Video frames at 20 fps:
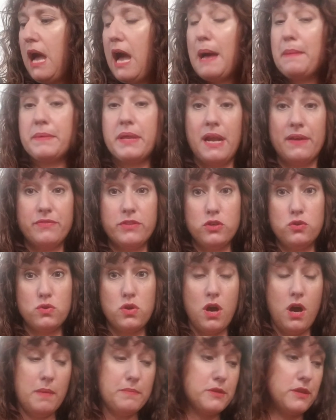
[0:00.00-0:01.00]
I'm gonna have to do
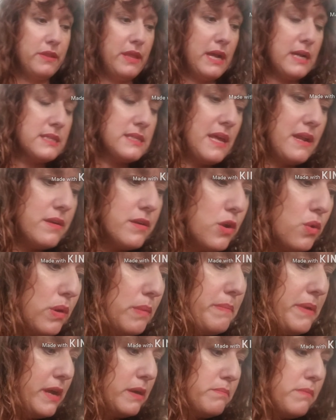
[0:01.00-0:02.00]
comps on that because I don't know
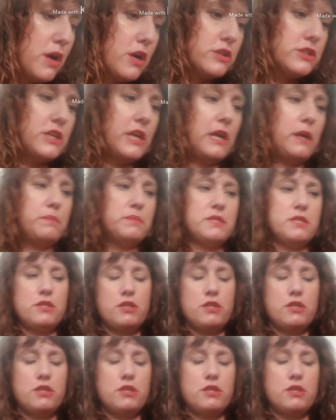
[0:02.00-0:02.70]
what Marc Jacobs